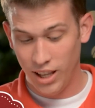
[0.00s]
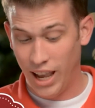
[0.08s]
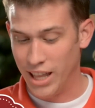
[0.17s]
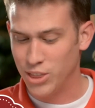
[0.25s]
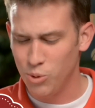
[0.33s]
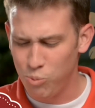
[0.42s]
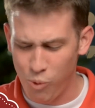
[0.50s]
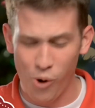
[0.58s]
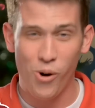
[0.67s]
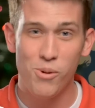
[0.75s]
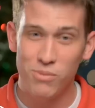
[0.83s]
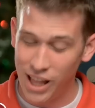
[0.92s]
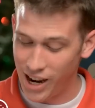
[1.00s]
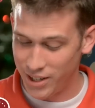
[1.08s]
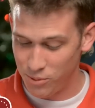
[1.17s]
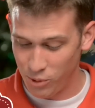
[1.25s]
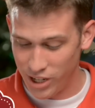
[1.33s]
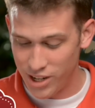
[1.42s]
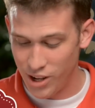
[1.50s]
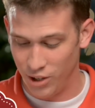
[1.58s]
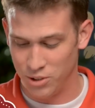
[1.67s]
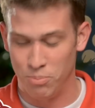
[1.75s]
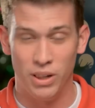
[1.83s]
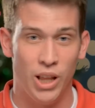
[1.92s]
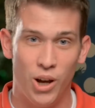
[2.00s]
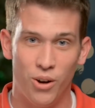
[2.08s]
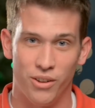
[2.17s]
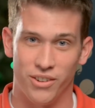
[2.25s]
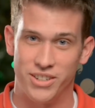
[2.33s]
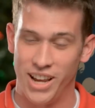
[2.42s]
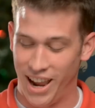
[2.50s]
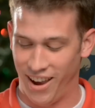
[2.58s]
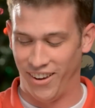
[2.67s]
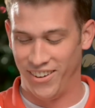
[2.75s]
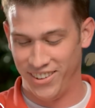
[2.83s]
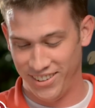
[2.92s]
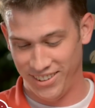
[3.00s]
at the warm, lighted windows below in their town.